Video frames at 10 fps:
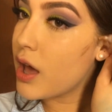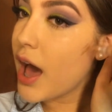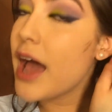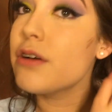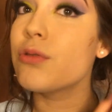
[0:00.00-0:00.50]

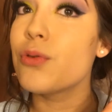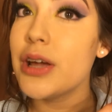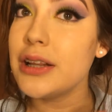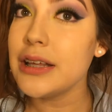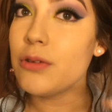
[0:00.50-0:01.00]
I
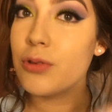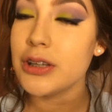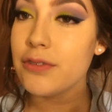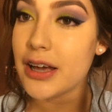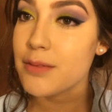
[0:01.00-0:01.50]
really
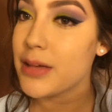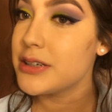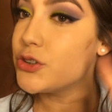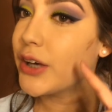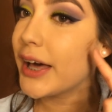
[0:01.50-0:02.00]

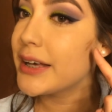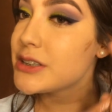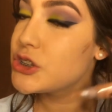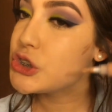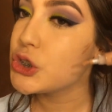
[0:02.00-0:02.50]
recommend you
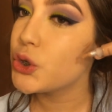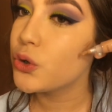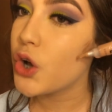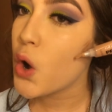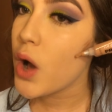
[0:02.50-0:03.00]
guys to
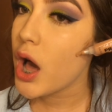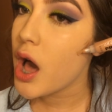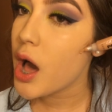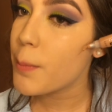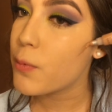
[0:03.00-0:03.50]
go
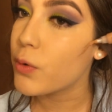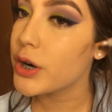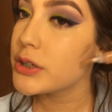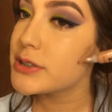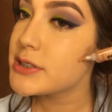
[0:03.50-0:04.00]

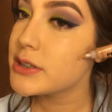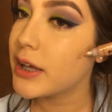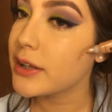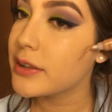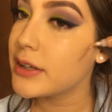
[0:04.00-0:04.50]
upwards
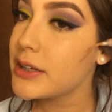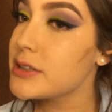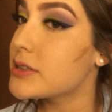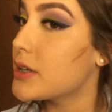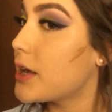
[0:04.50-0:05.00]
like this.